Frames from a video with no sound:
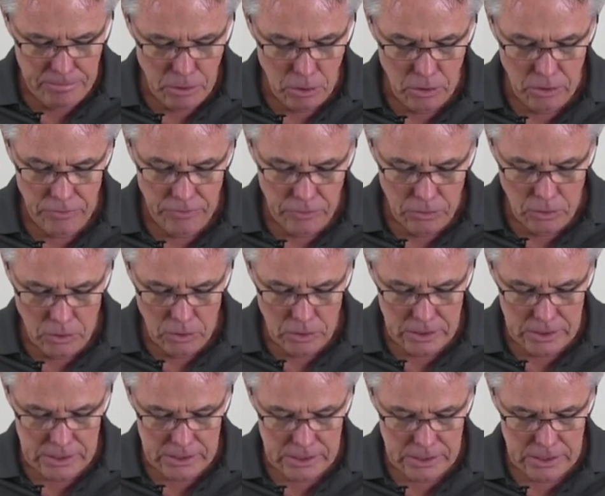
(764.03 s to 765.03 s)
pull
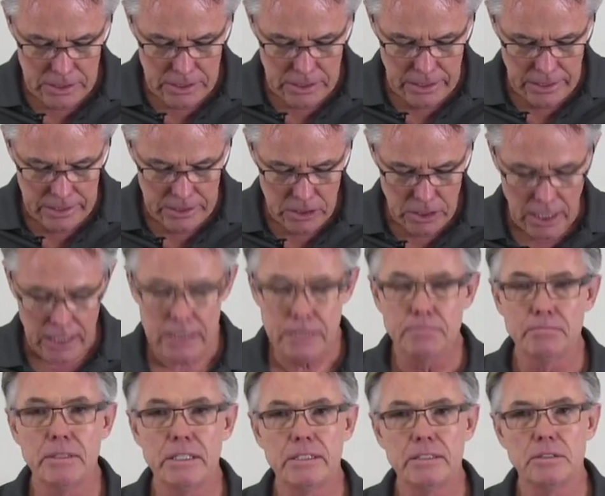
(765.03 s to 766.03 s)
force
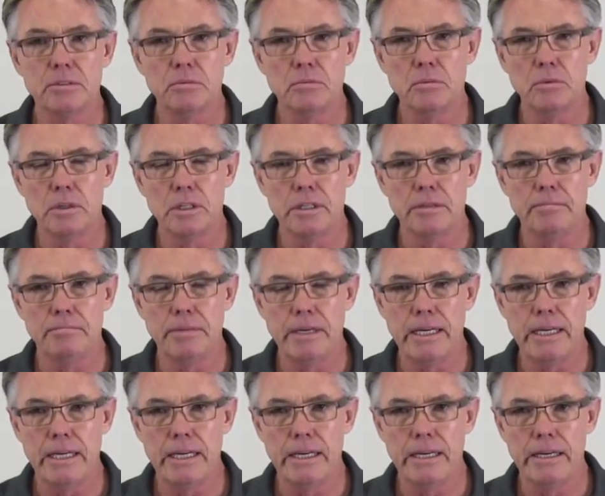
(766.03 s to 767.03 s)
adjustment would
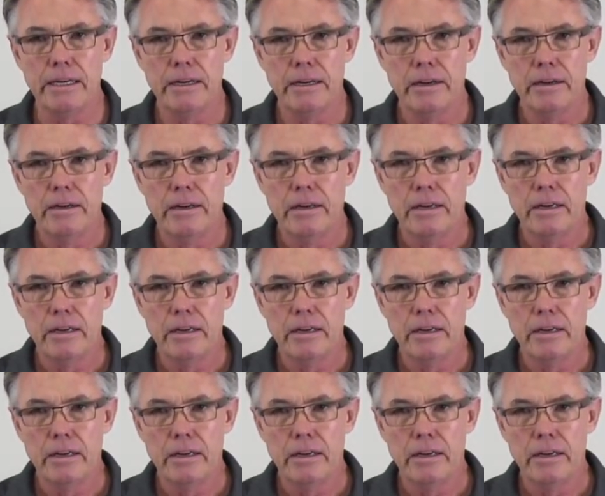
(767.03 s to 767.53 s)
be